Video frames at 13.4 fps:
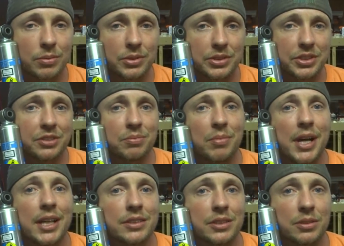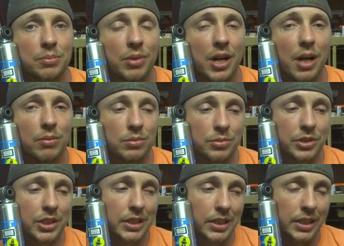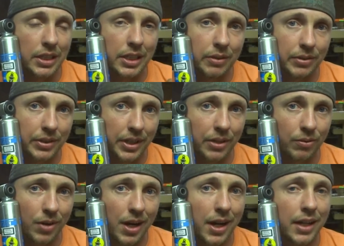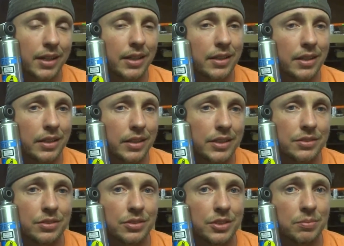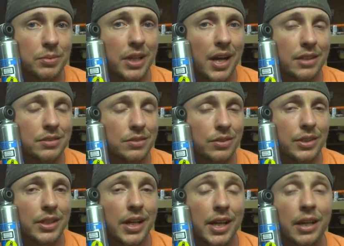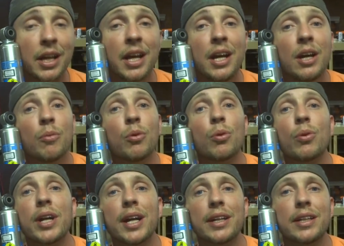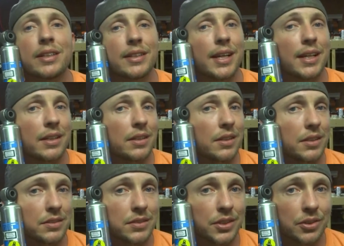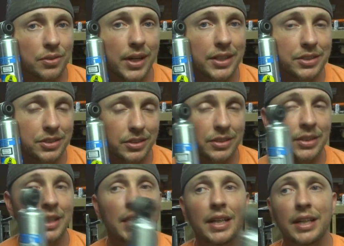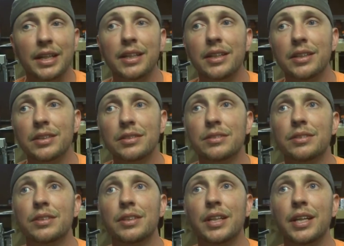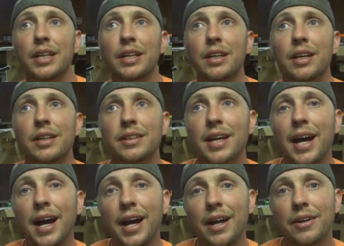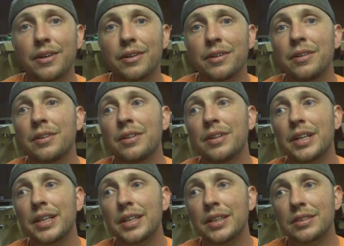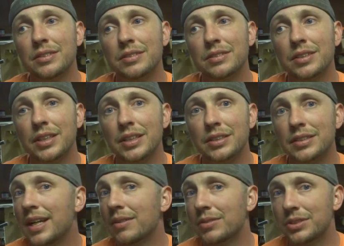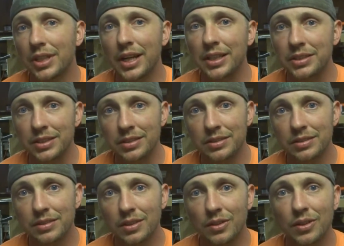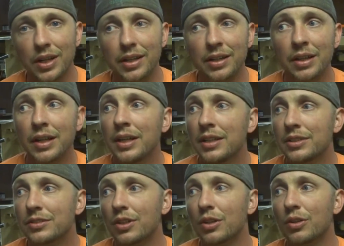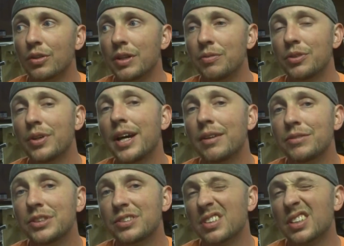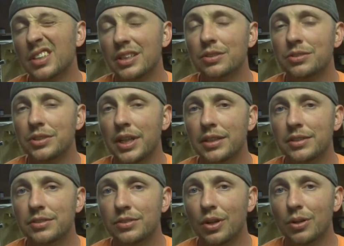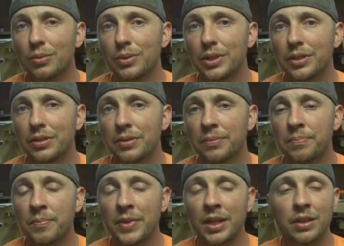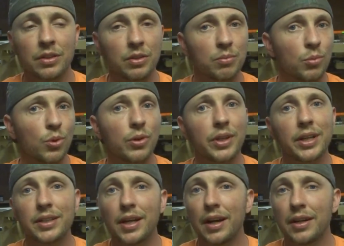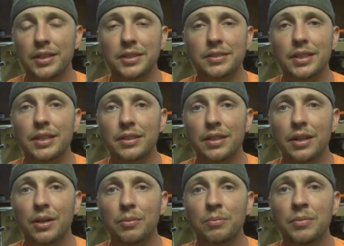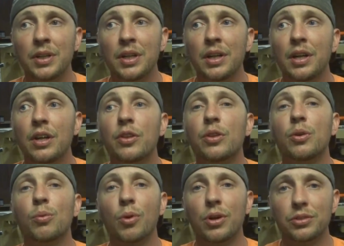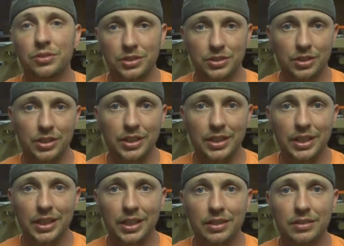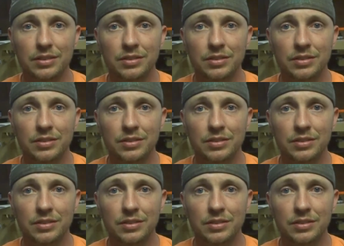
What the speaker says: You're just masking the problem. You need to get everything right, and then this will just be icing on the cake. Well, what I didn't take into consideration is that a tire is ever changing. Okay, so if you have just a little shake to start with, the more that tire gets eaten up, the worse it's going to get.